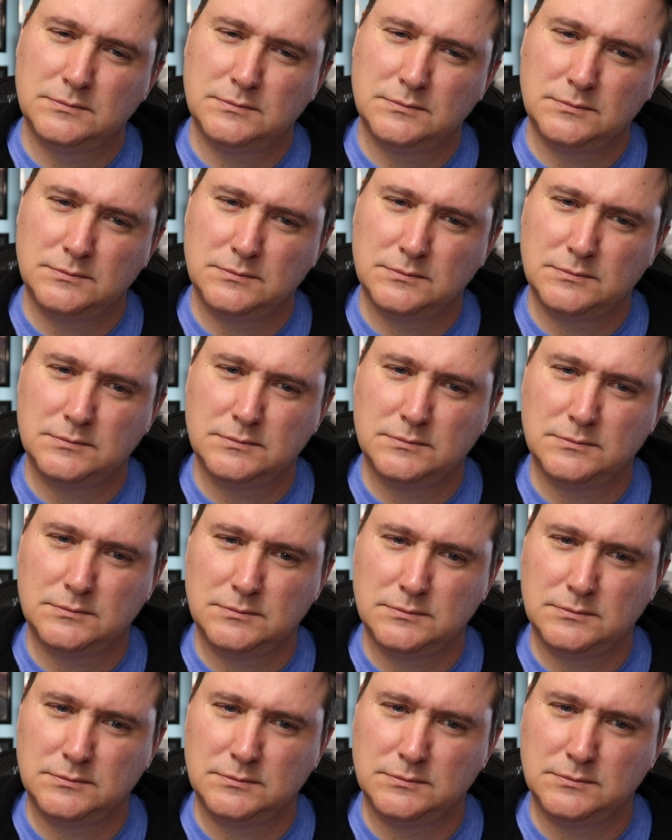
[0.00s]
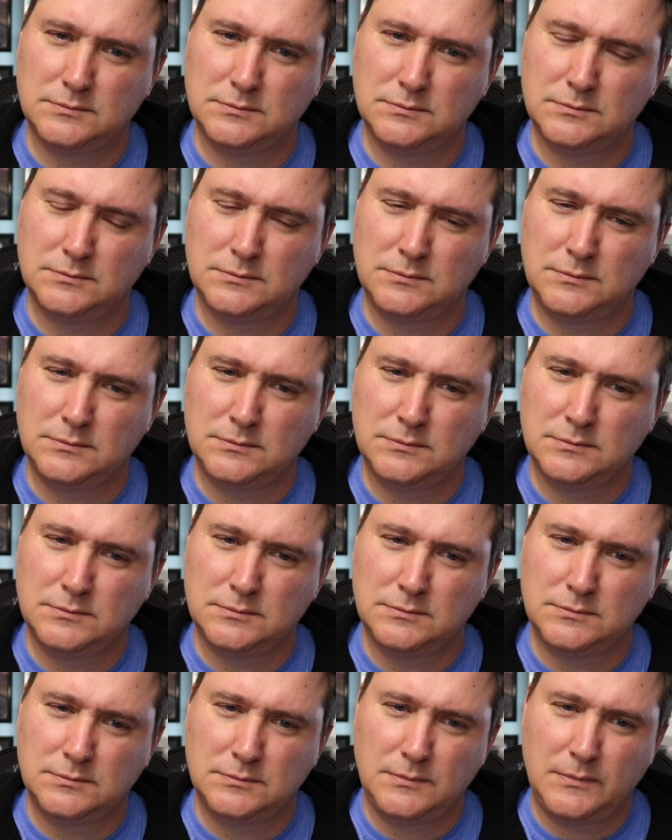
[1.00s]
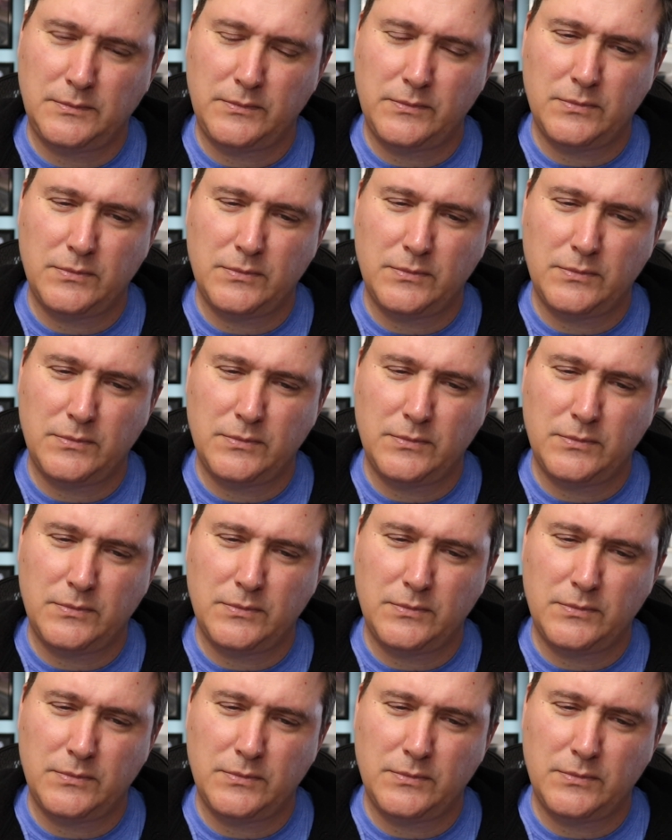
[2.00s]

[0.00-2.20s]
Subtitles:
Nobody speaks.